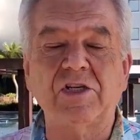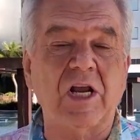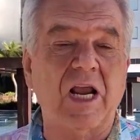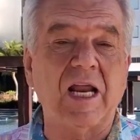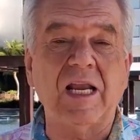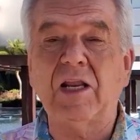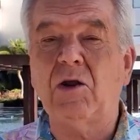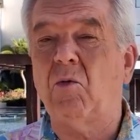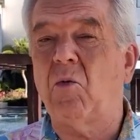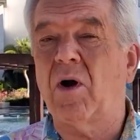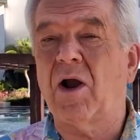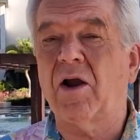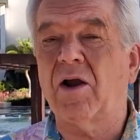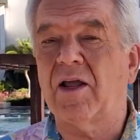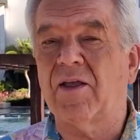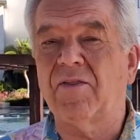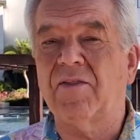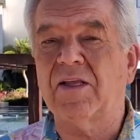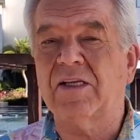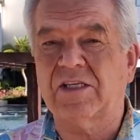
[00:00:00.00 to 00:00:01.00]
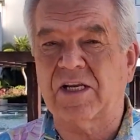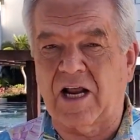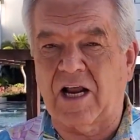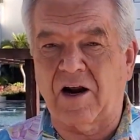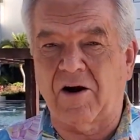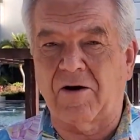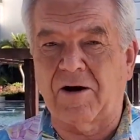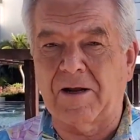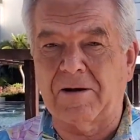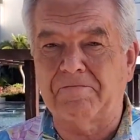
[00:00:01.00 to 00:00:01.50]
anywhere in this
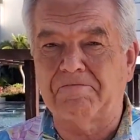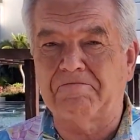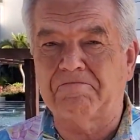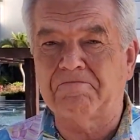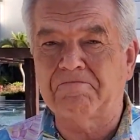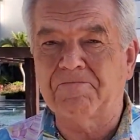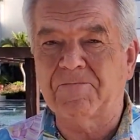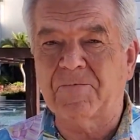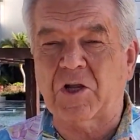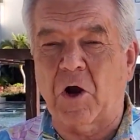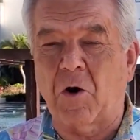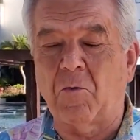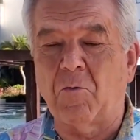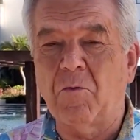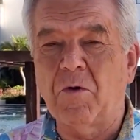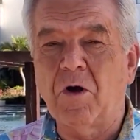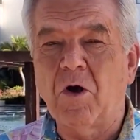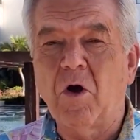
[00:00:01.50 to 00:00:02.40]
area. So,